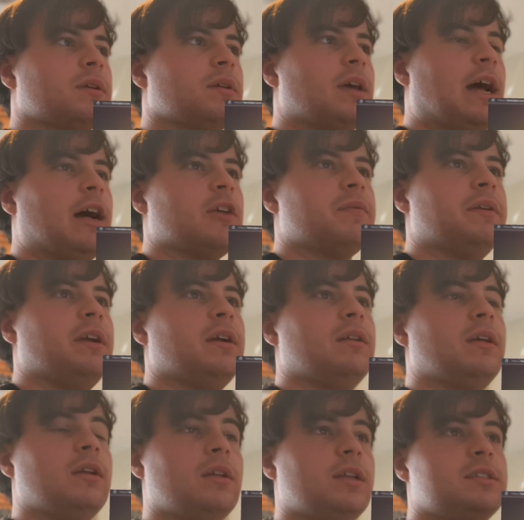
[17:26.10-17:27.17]
Alex Van
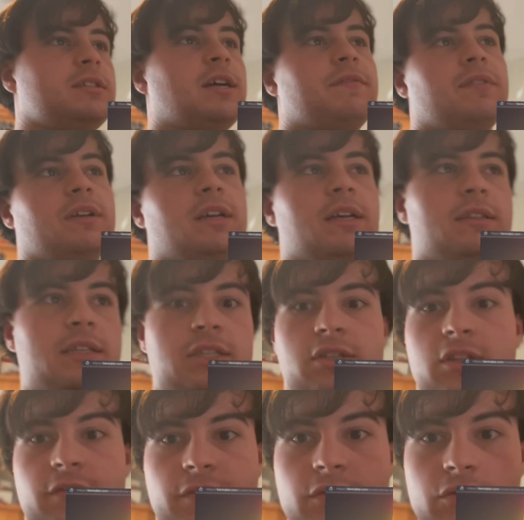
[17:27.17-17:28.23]
Dell. And let's not forget, these
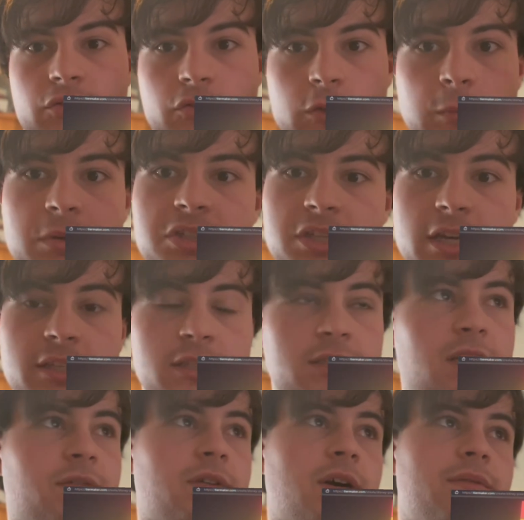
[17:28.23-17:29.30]
are the first super chases
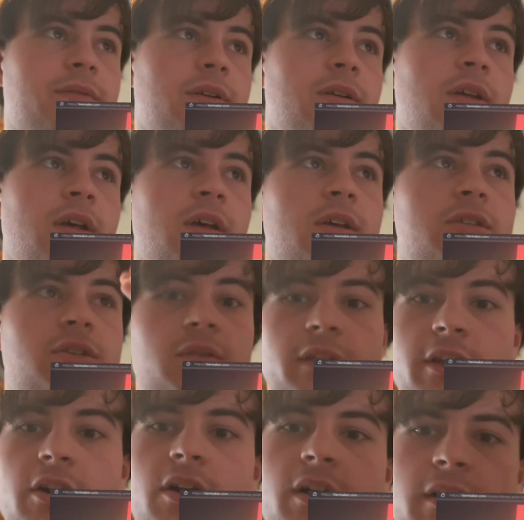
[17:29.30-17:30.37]
I've covered, so
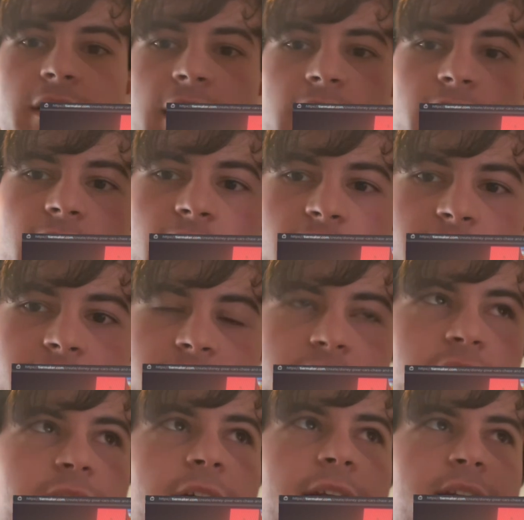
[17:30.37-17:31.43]
they are on that little higher
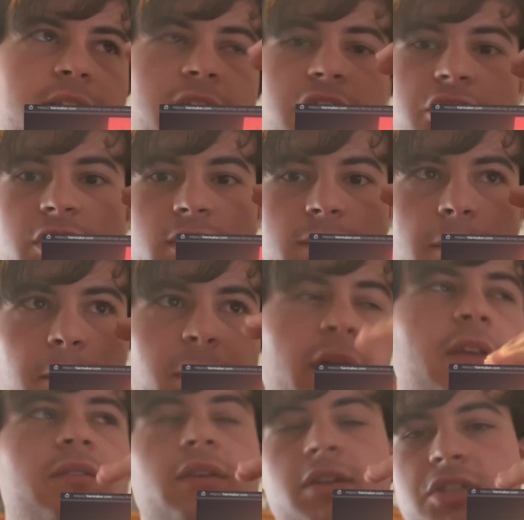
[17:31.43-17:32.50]
status than just
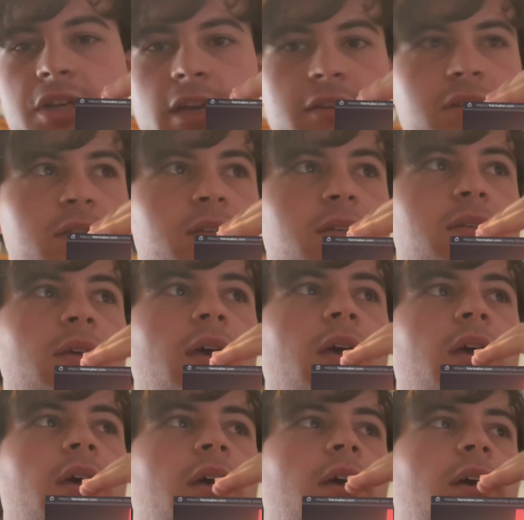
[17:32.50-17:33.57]
basic chases.
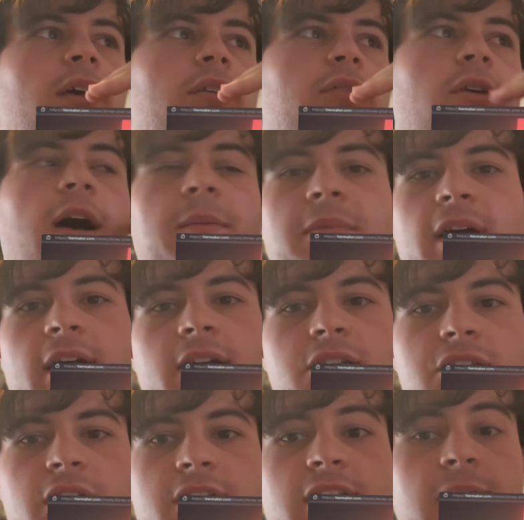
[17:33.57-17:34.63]
So I'm kind of
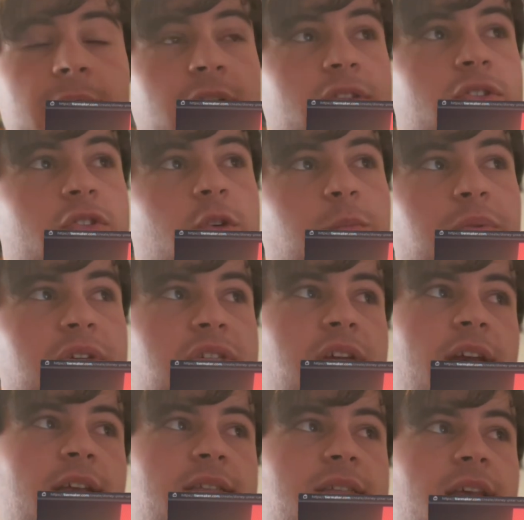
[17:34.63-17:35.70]
judging them on a super
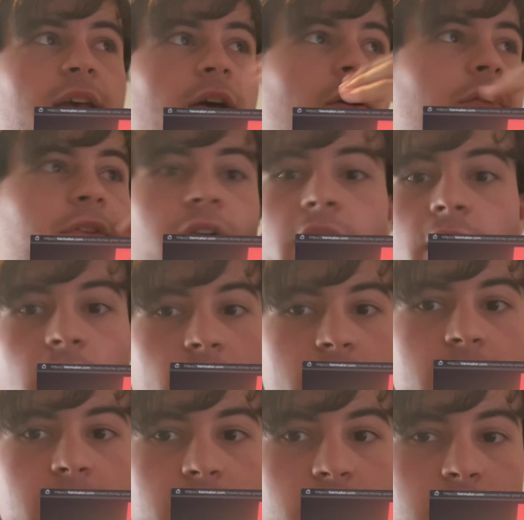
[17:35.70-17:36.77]
chase scale. They're
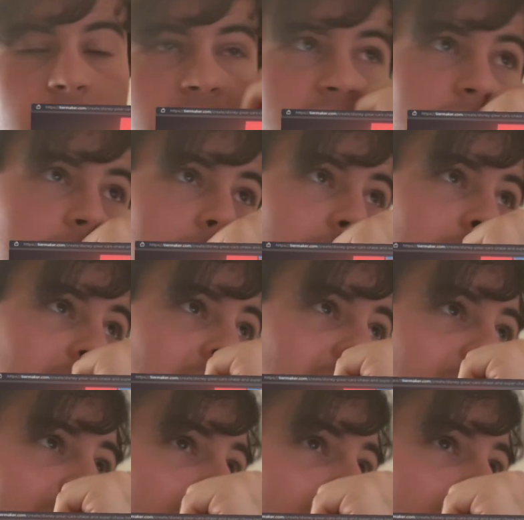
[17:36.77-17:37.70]
awesome super chases.